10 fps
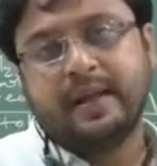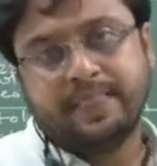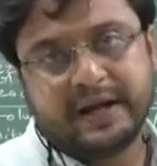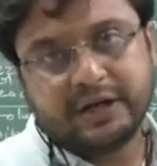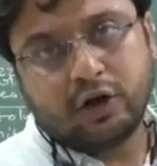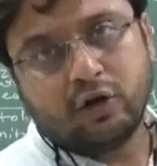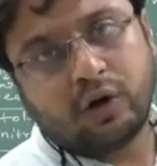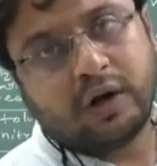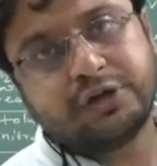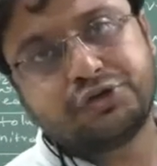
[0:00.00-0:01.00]
That yellow
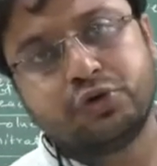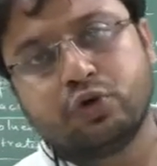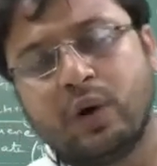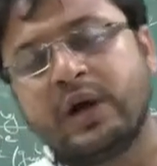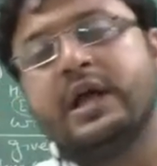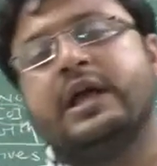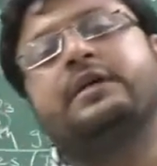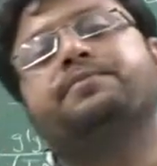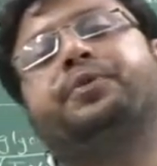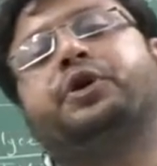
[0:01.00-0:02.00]
color is due to what?
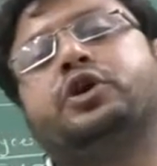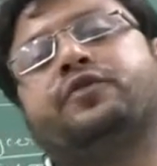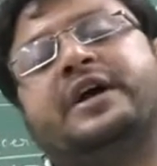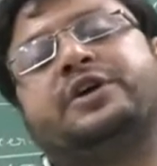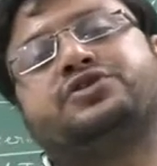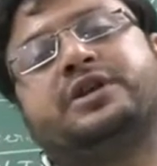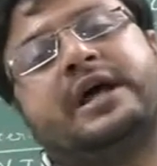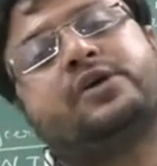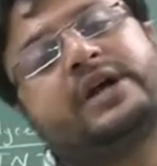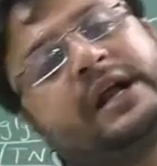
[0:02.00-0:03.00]
Impurity of nitrogen
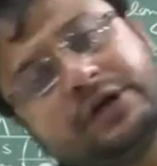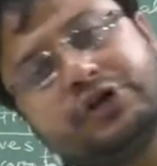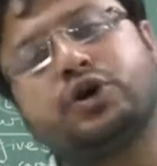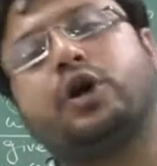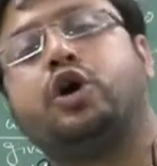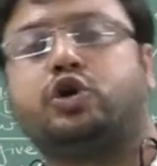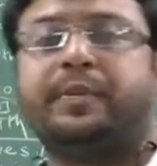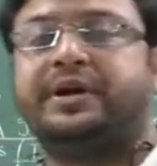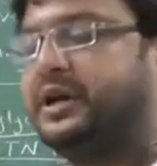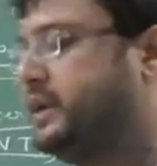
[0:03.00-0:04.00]
dioxide dissolved
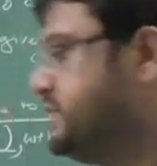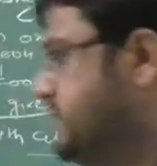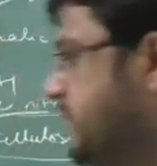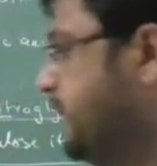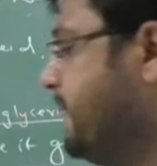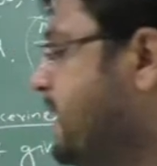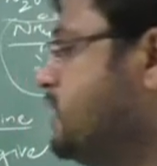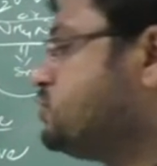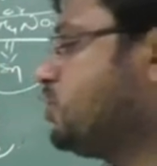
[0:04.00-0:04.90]
automatically. See here. So